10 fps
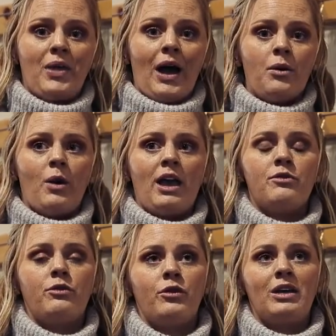That way,
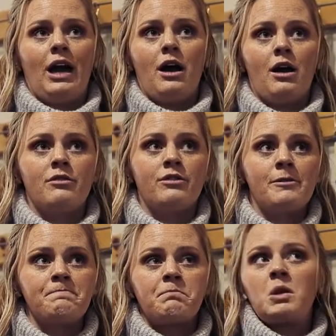if we have
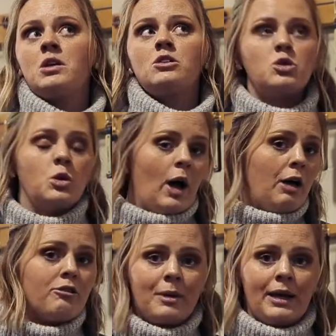
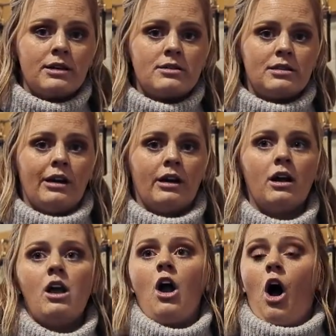12 mares
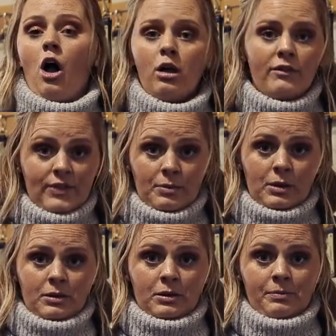here, all of them
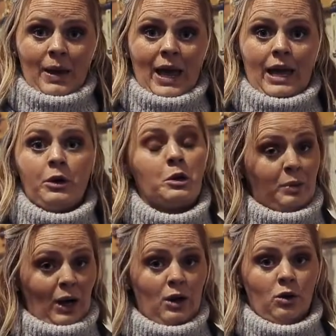are bay or
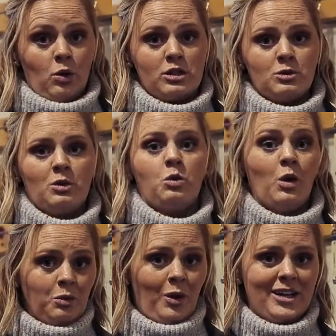brown horse with
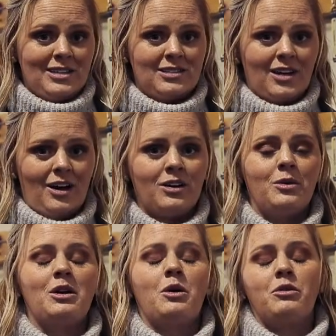one white sock.
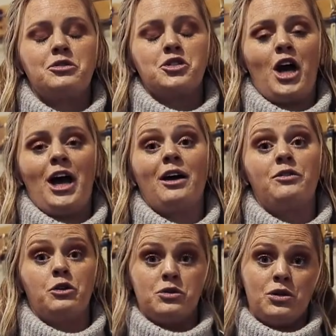We don't lose track of
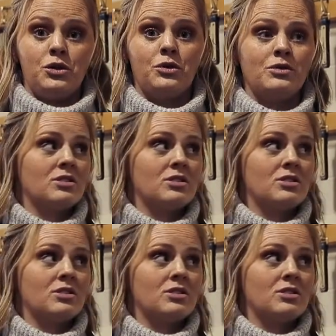who's who.